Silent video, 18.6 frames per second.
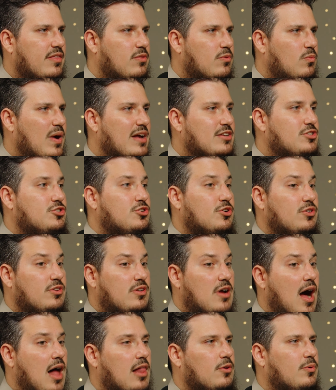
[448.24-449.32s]
Western
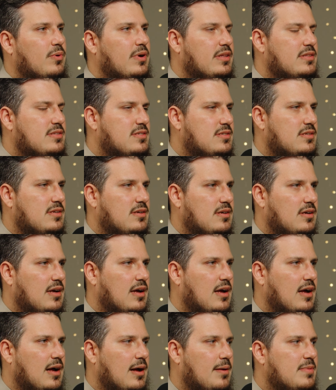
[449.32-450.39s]
tolerance.
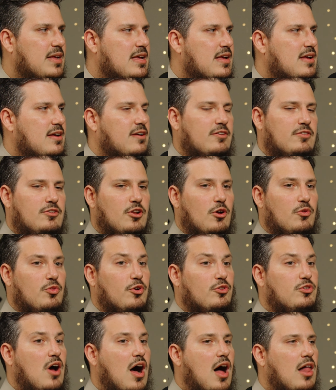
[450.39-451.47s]
You know,
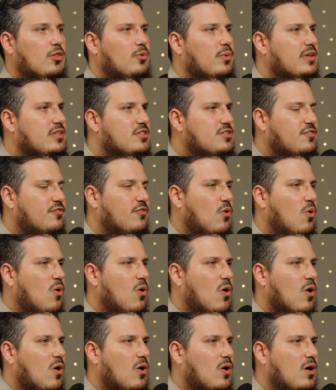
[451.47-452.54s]
their tolerance
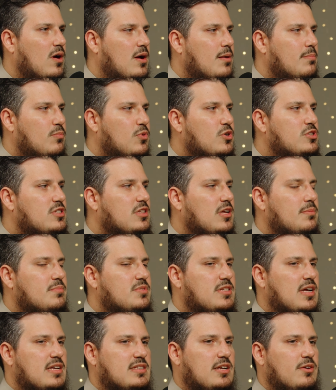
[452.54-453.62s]
for
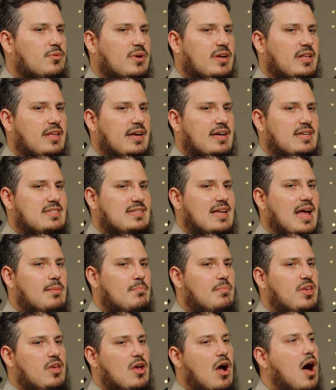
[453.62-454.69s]
Muslims doesn't really
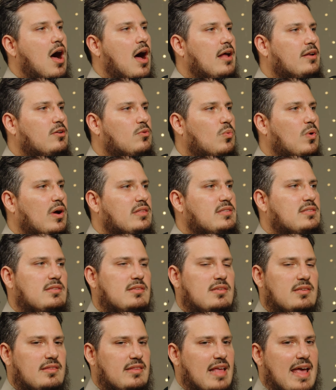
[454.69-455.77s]
extend beyond what
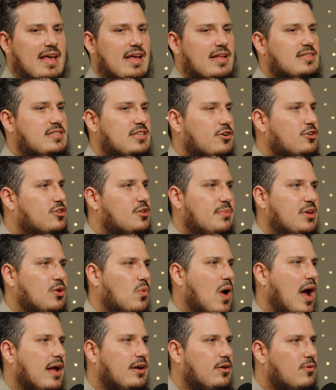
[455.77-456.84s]
they consider to be
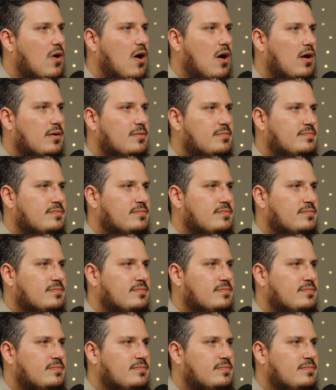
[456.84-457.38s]
right and wrong.